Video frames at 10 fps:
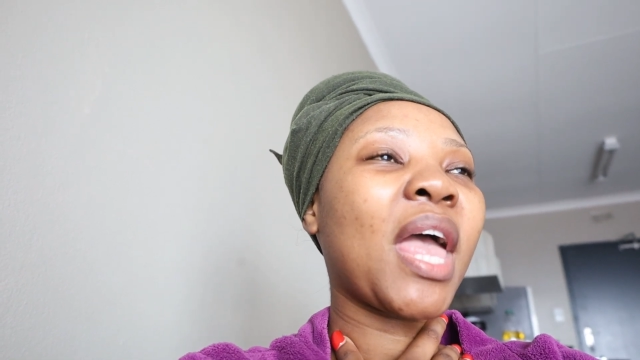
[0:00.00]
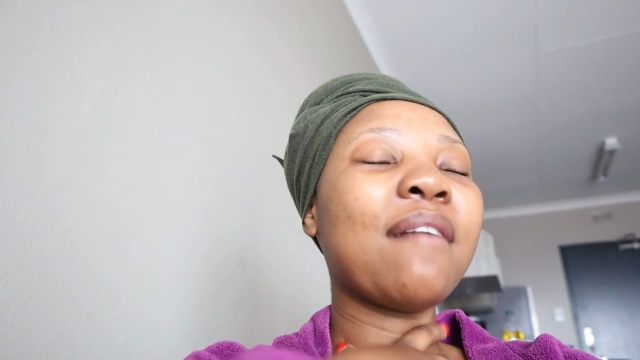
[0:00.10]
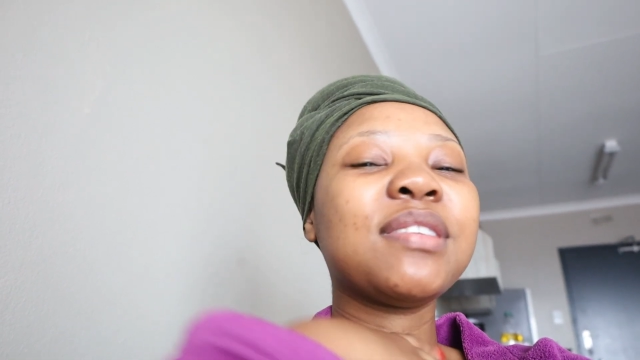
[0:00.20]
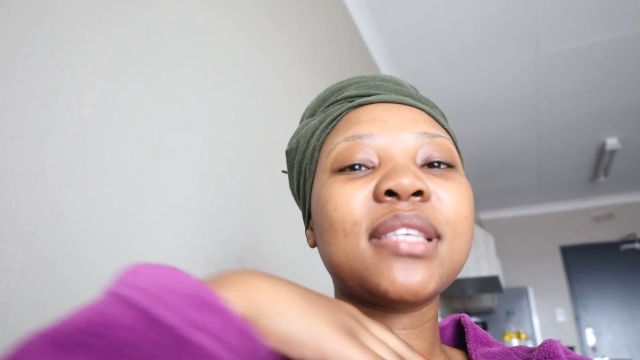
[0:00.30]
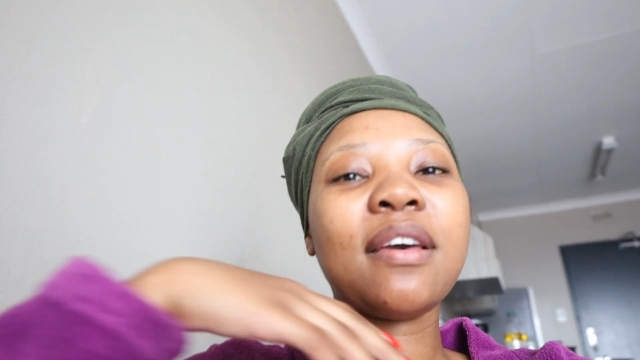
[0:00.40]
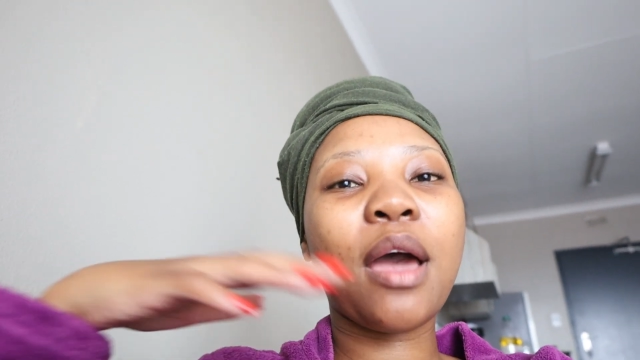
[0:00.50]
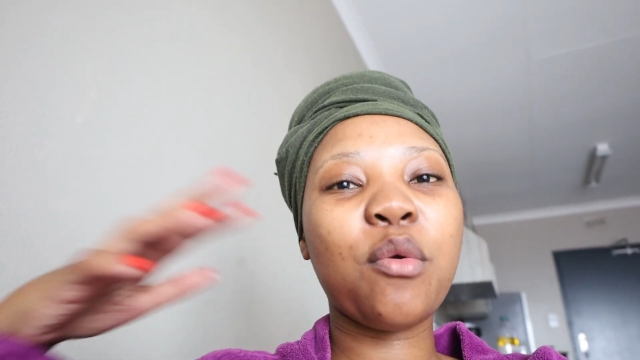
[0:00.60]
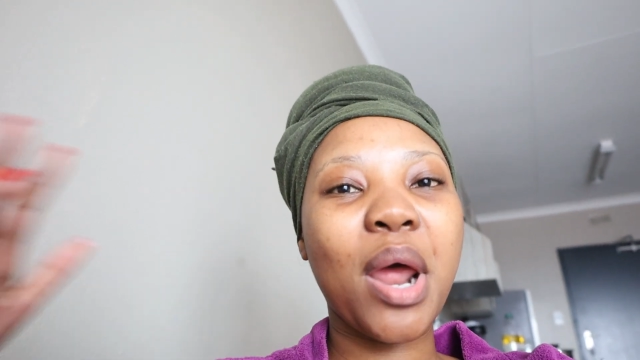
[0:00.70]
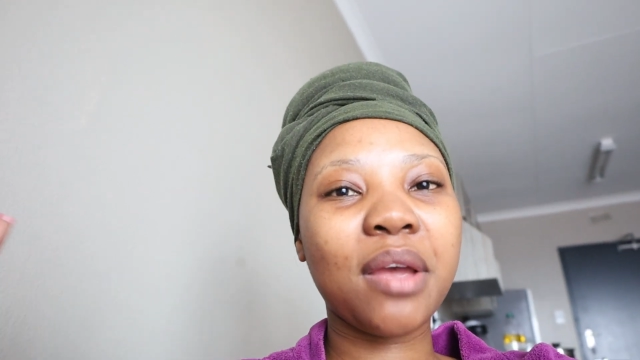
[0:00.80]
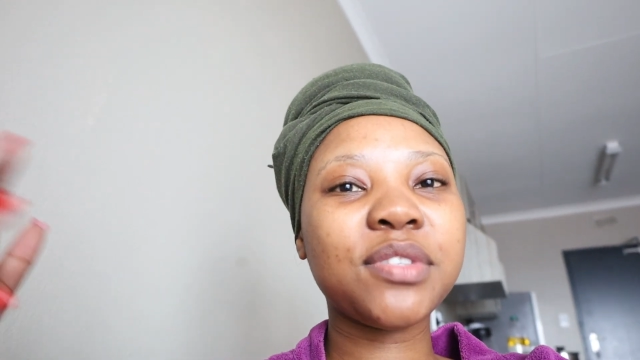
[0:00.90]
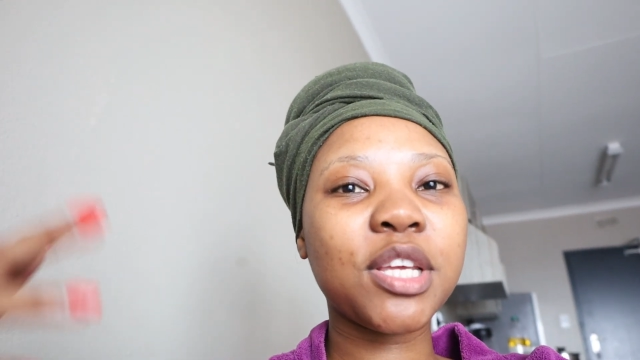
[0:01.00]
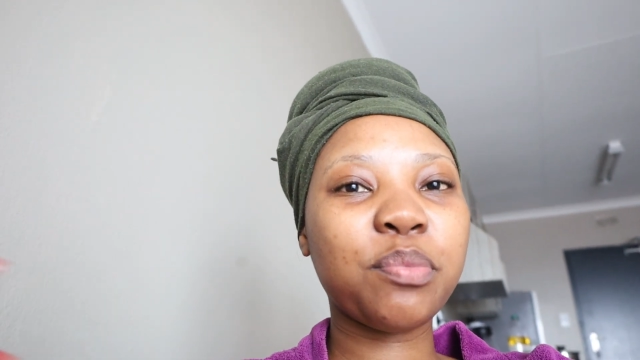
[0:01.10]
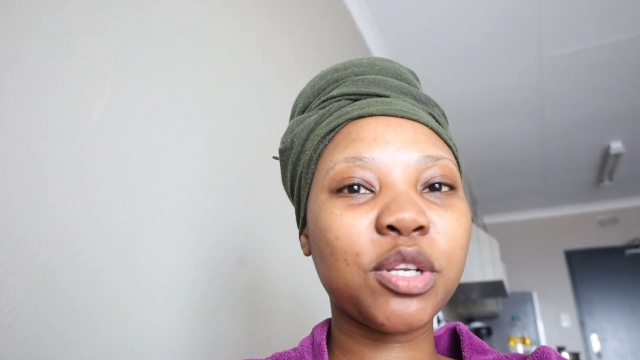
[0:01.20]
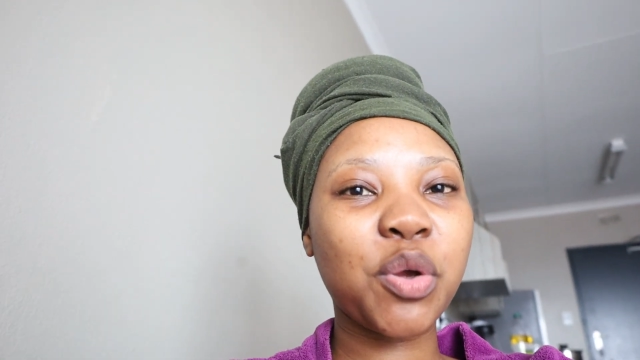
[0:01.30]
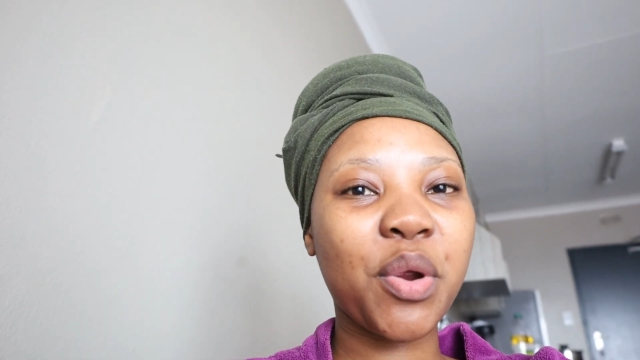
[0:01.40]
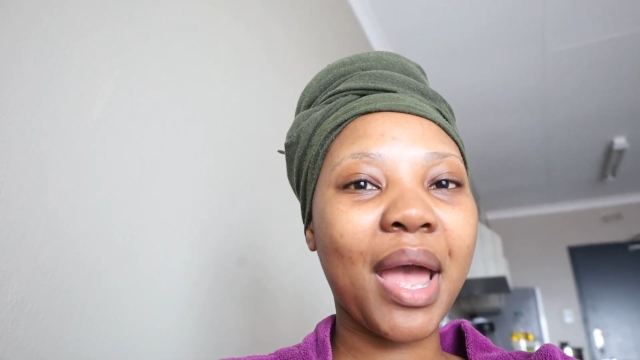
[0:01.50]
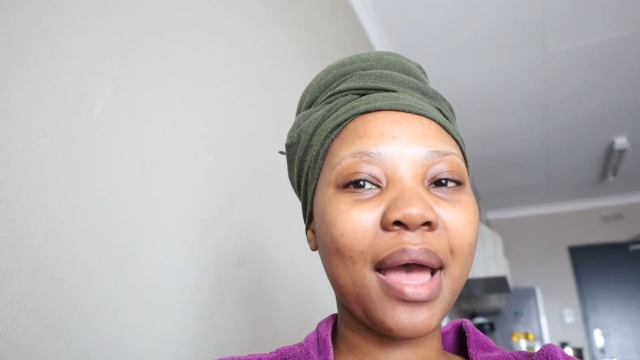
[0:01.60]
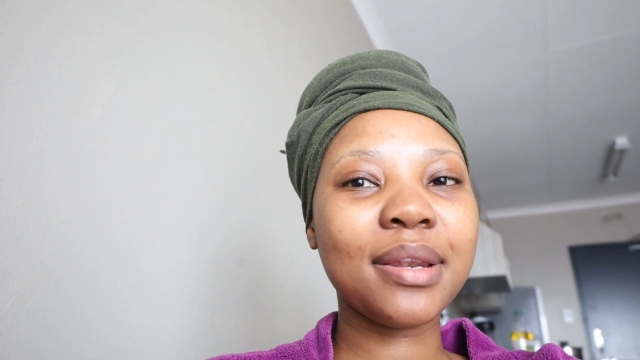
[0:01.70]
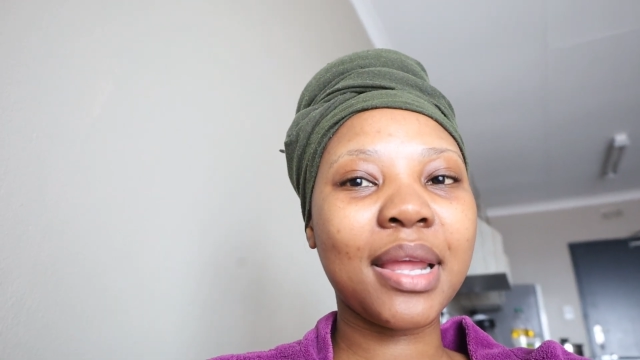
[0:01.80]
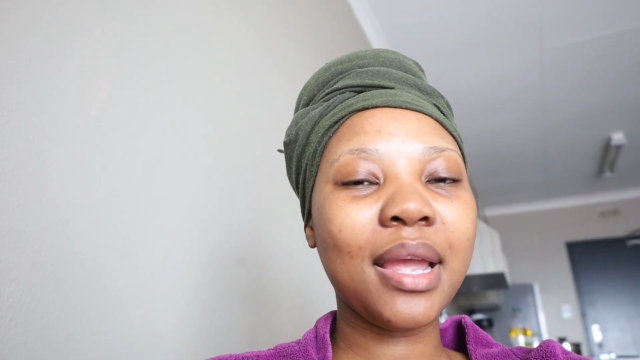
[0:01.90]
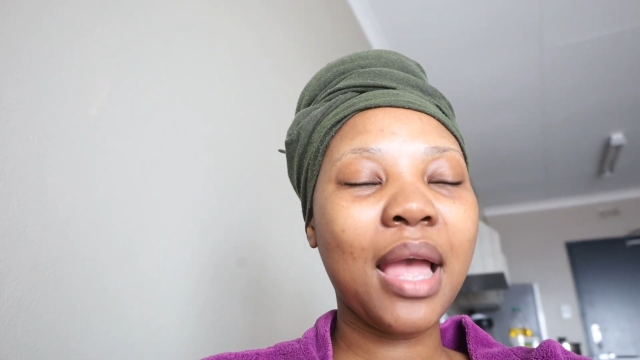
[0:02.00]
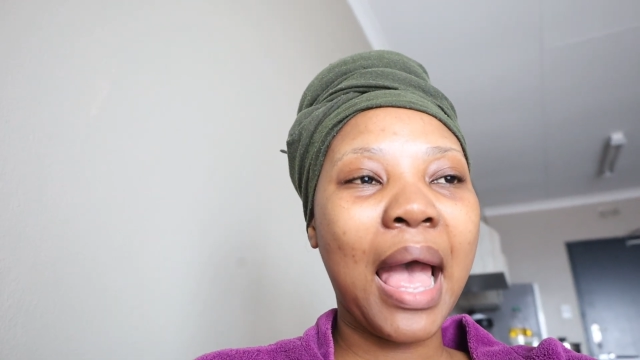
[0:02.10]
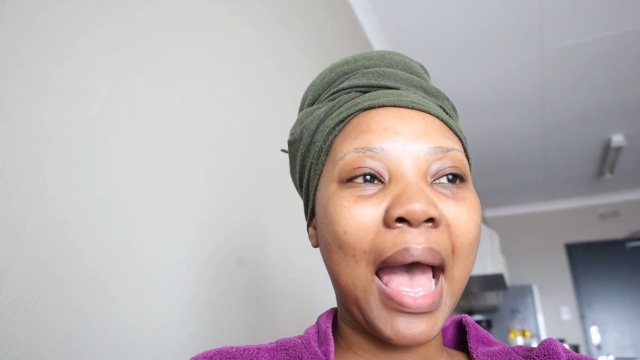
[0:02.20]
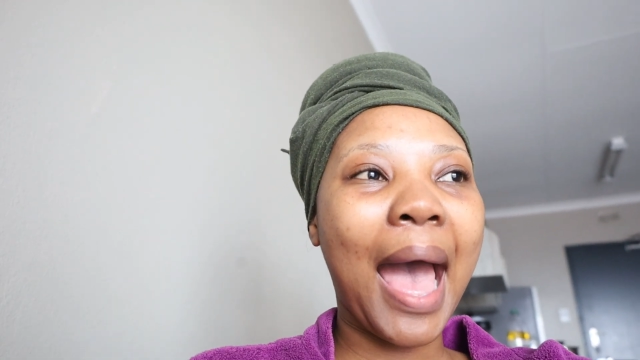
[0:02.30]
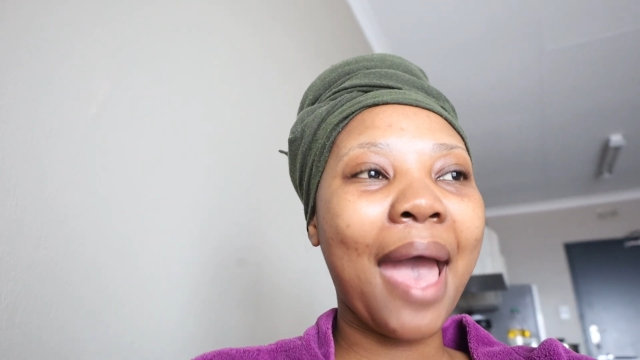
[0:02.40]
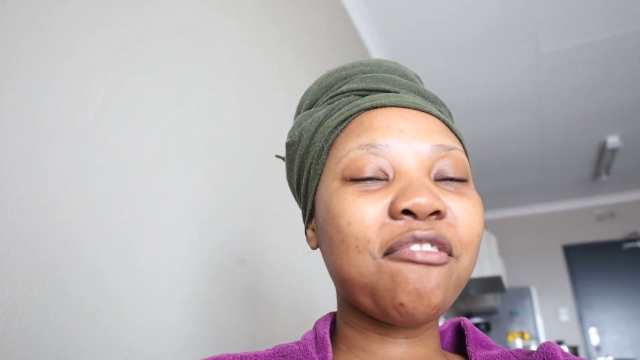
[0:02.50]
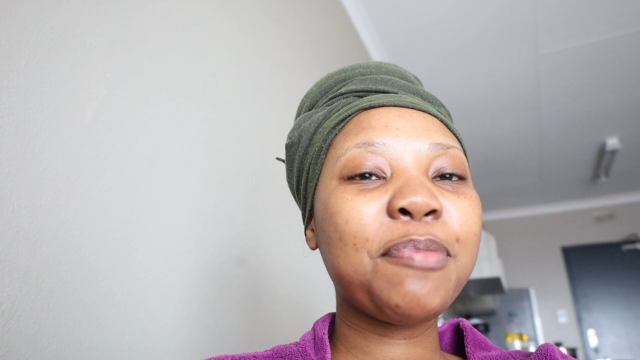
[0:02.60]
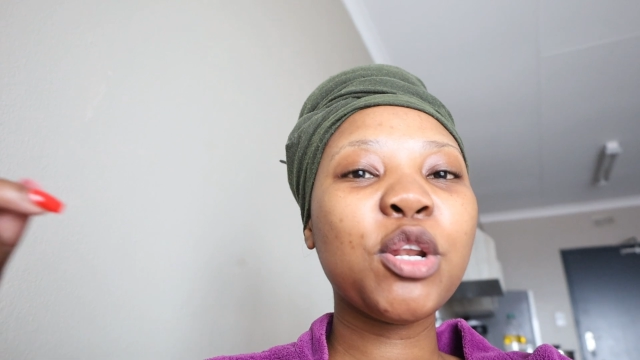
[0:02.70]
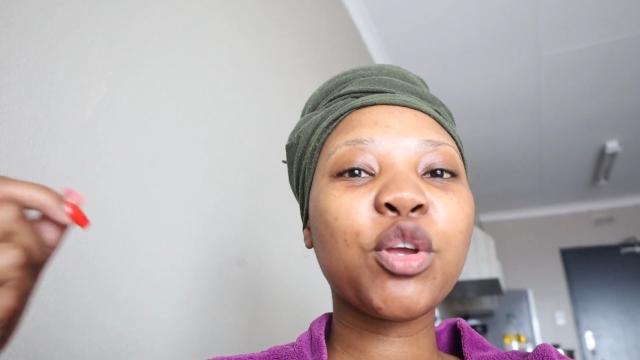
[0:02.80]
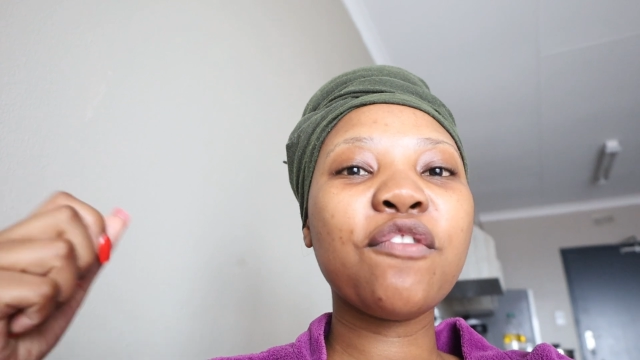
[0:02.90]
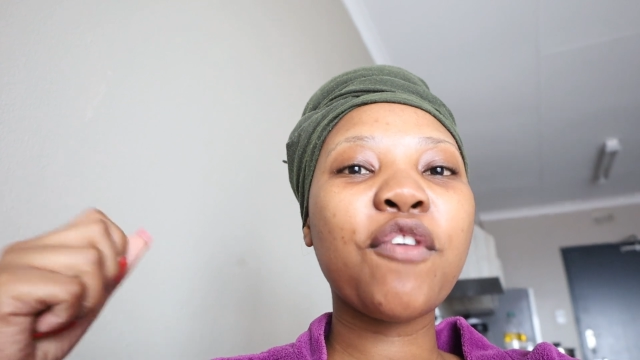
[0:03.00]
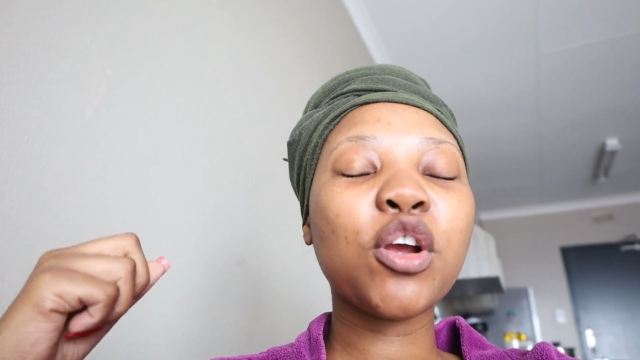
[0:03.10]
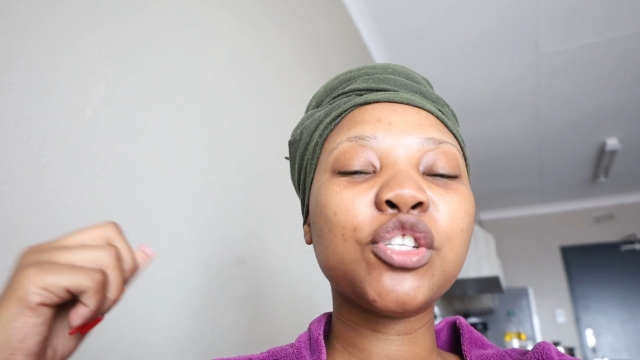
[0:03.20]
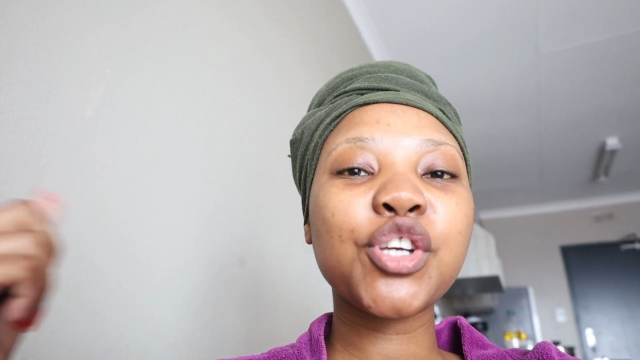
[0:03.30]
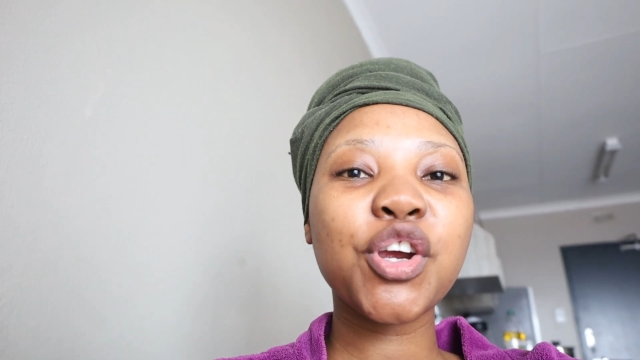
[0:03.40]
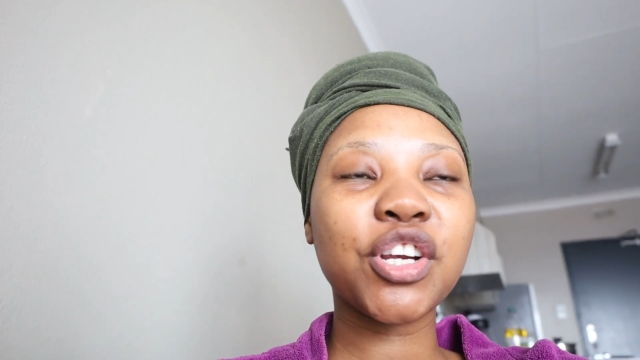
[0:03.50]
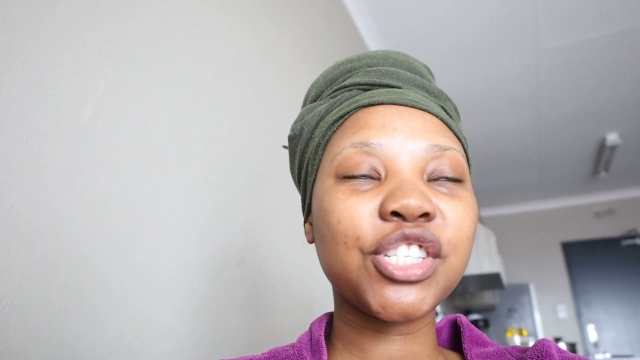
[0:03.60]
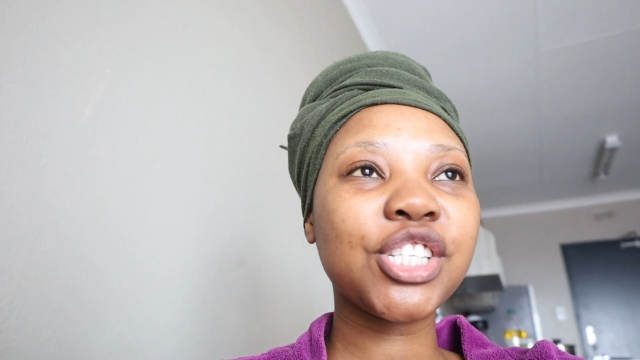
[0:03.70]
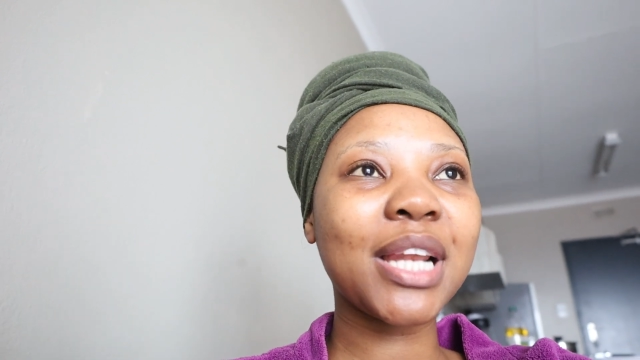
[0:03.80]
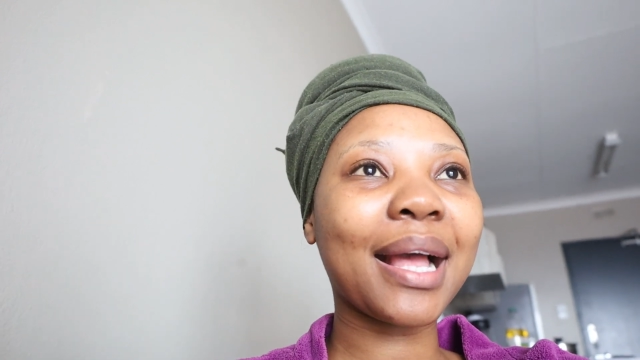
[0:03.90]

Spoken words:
ever since I arrived in Pretoria, I have been looking for a church.